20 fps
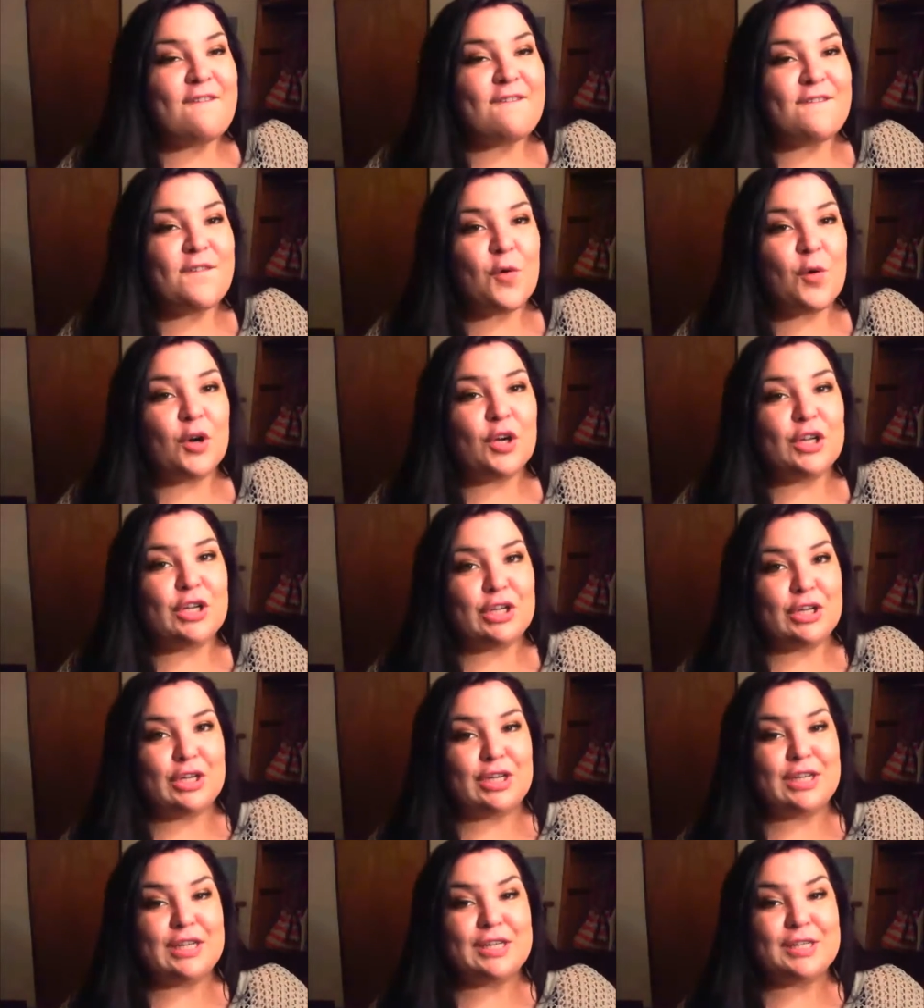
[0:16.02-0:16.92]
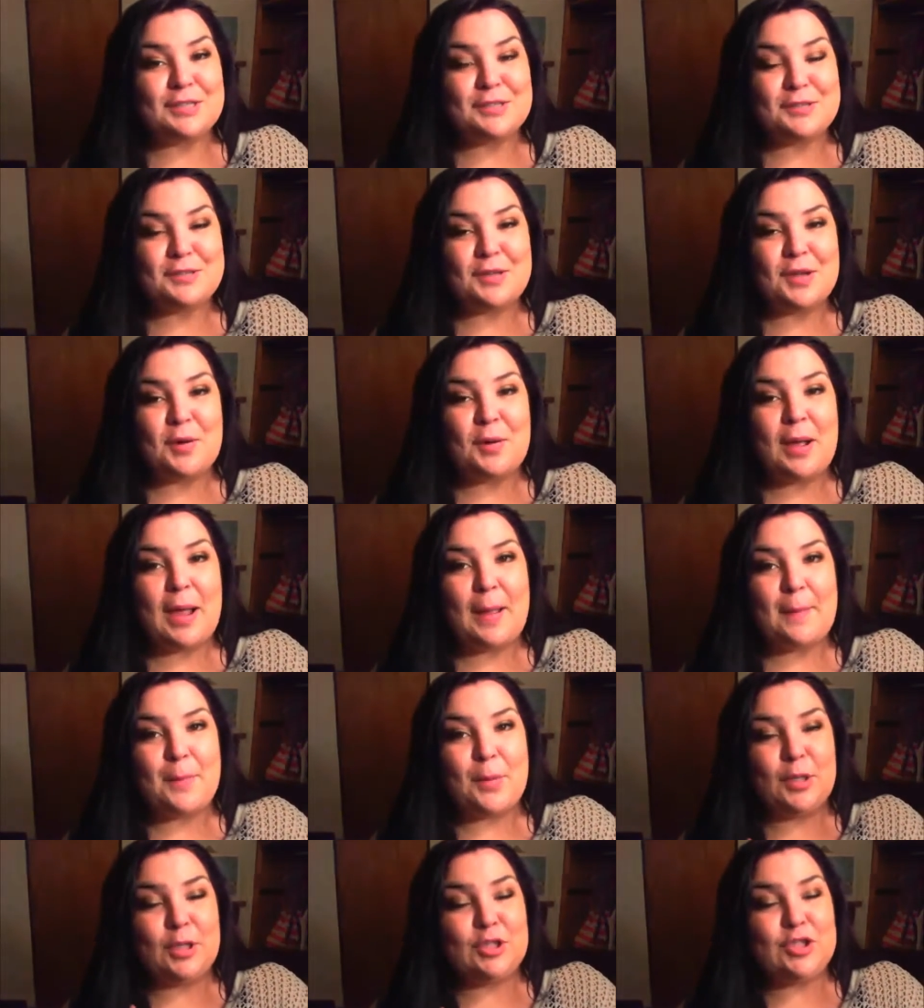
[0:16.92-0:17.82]
for good, so I
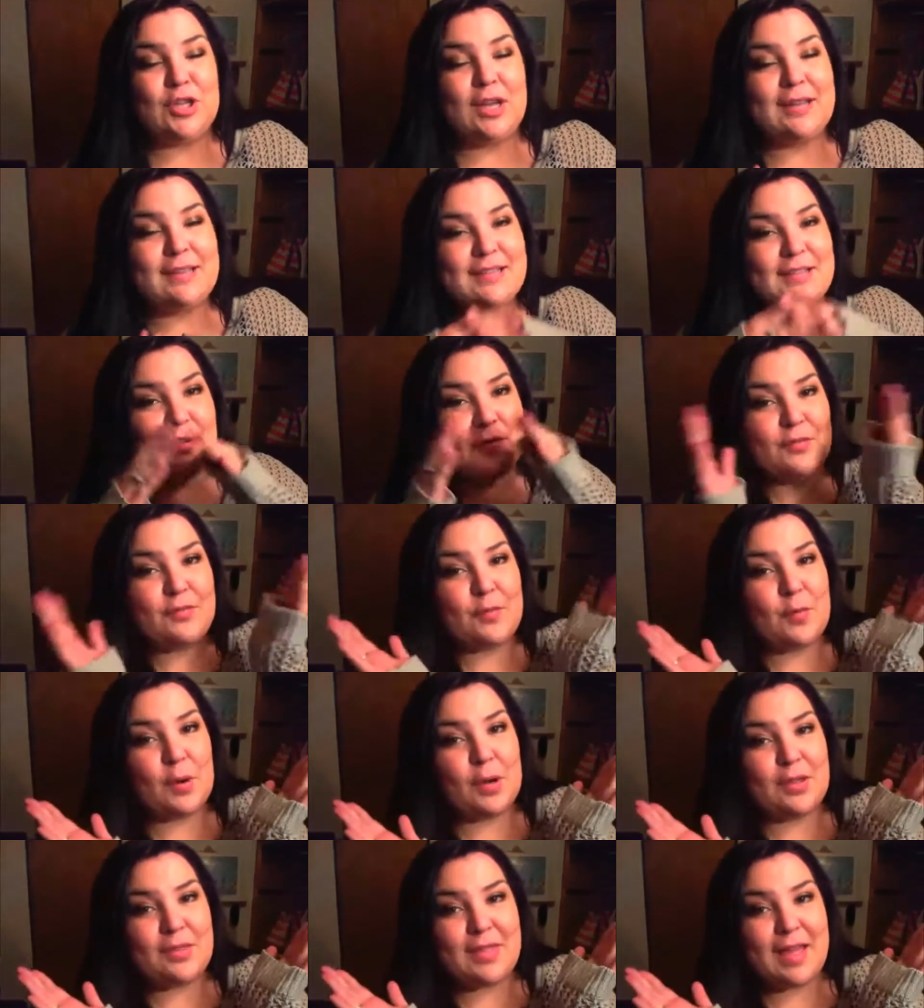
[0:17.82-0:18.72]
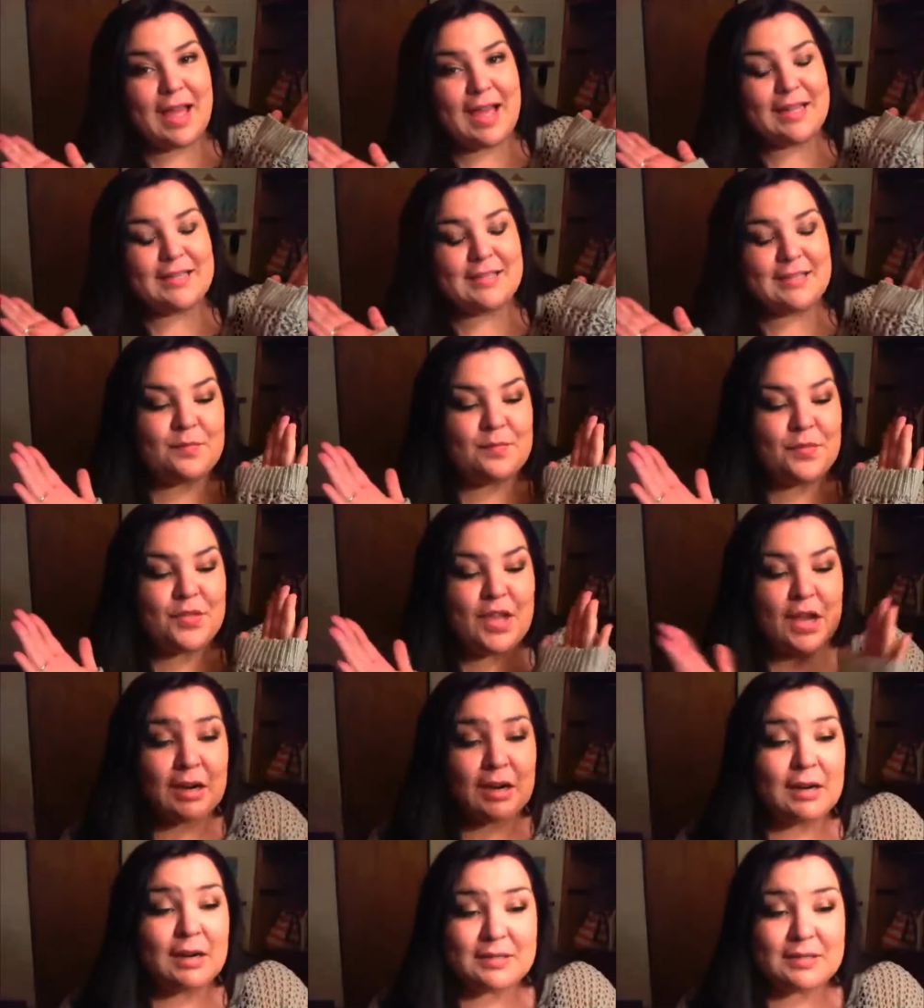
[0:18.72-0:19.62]
apologize for that.
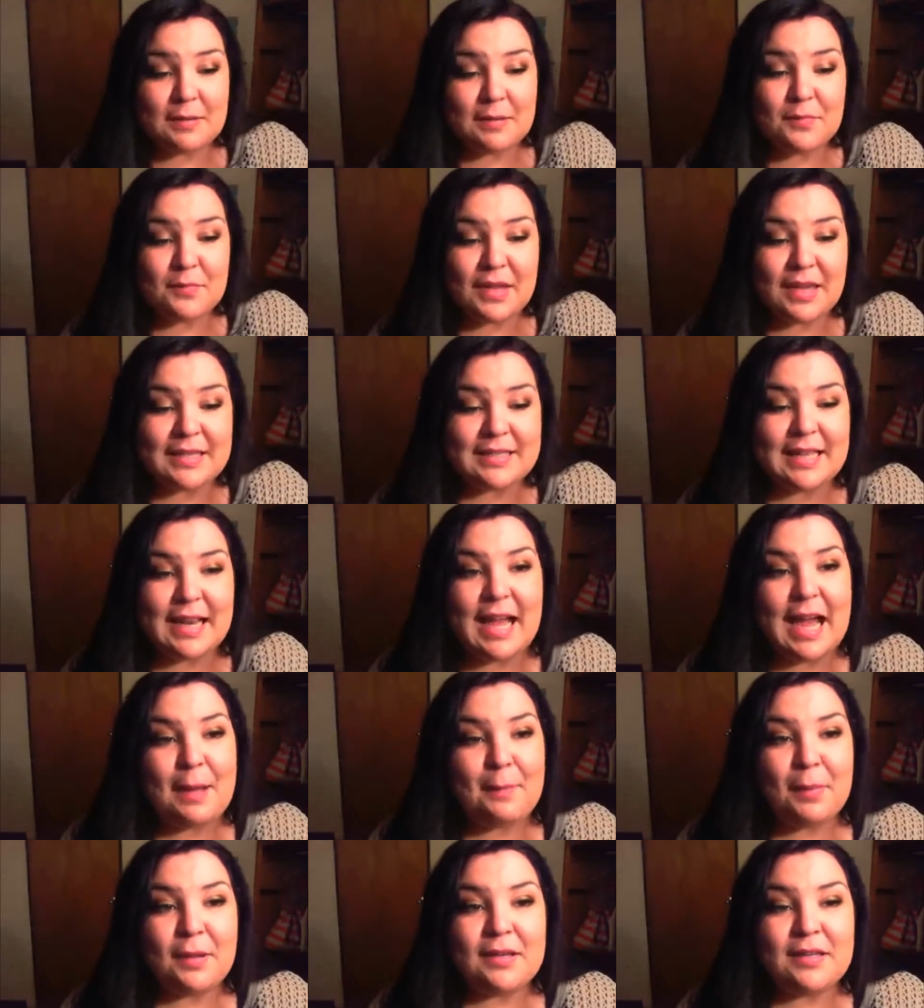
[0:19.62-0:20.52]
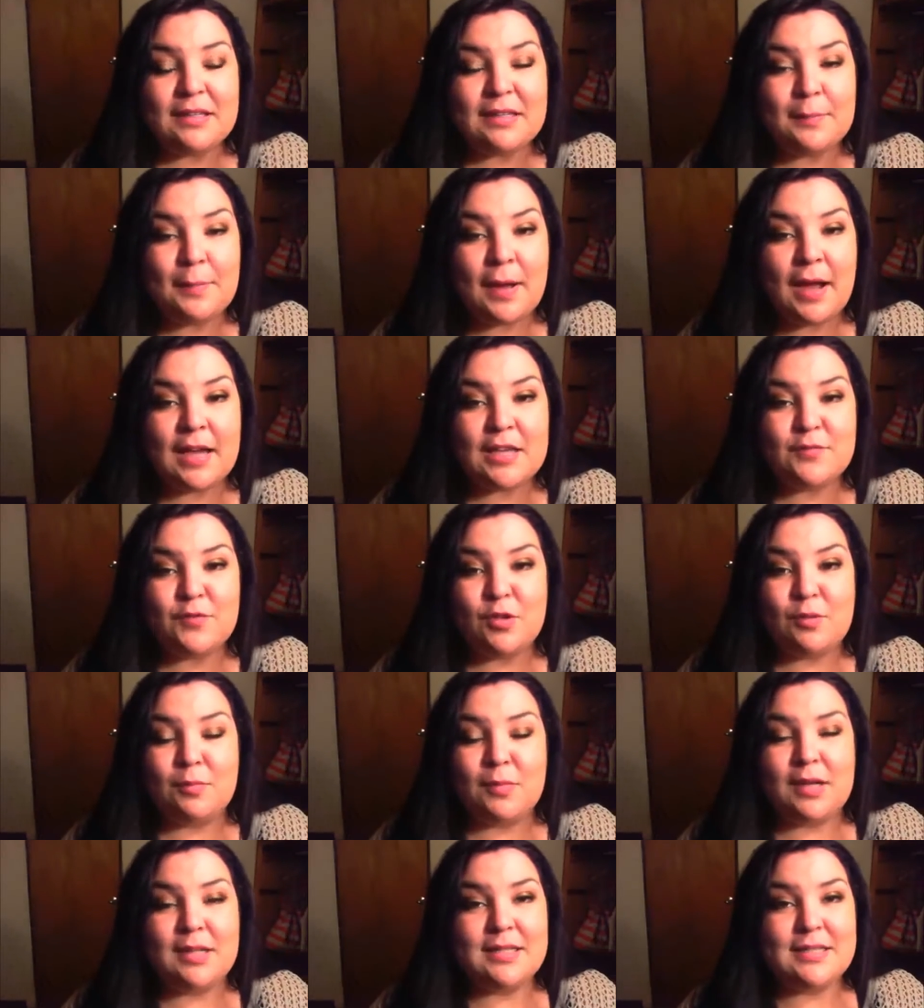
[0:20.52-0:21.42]
There are some things that happened in the past
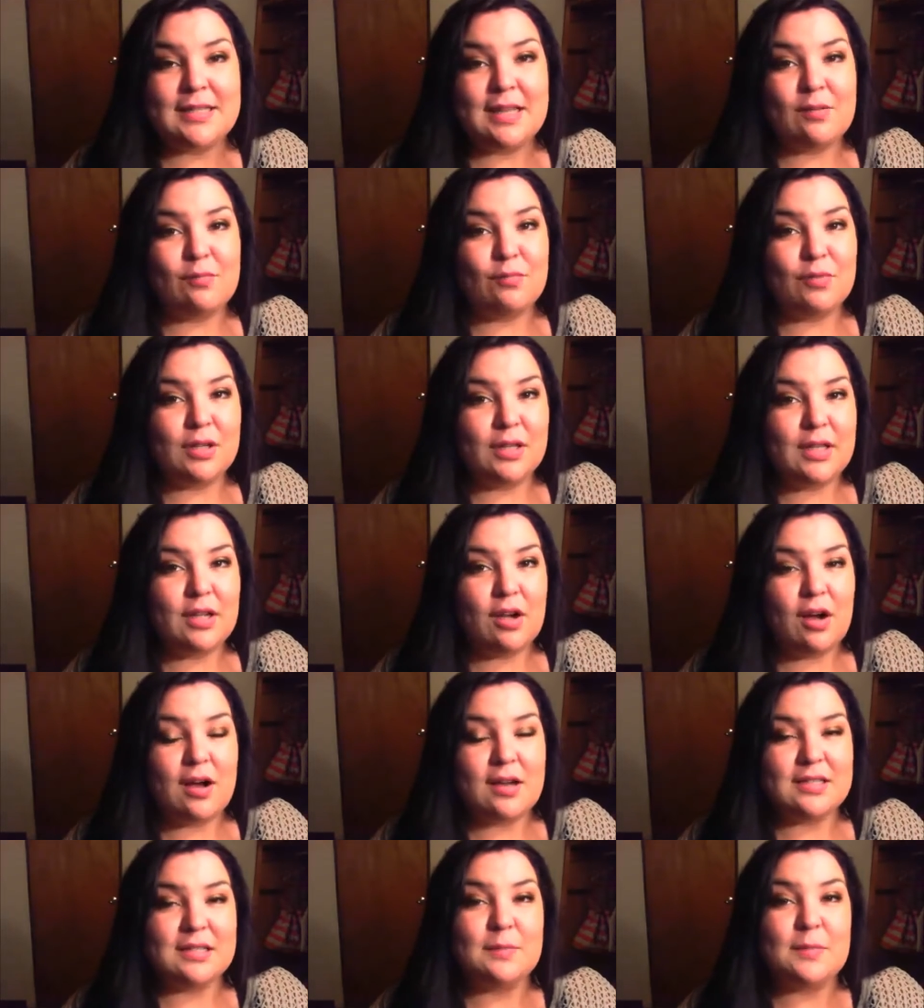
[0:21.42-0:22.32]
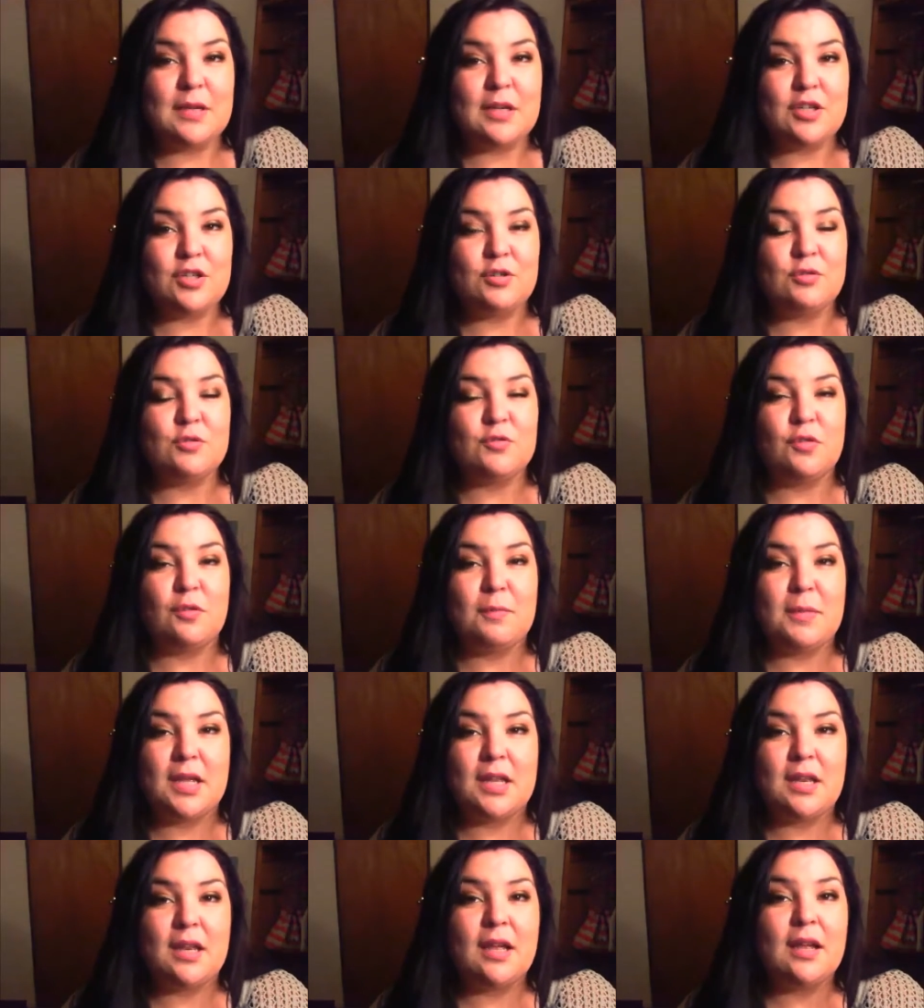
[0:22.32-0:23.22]
few months that really caused some issues for
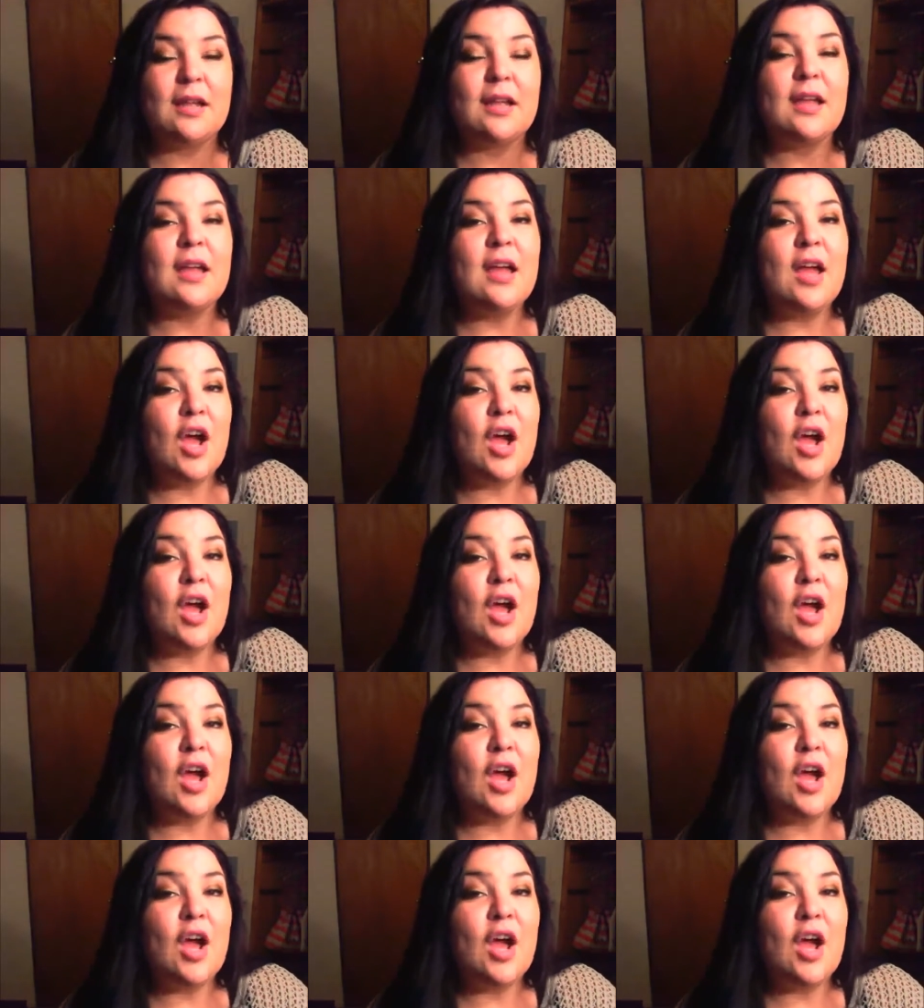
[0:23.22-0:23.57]
me and Nick.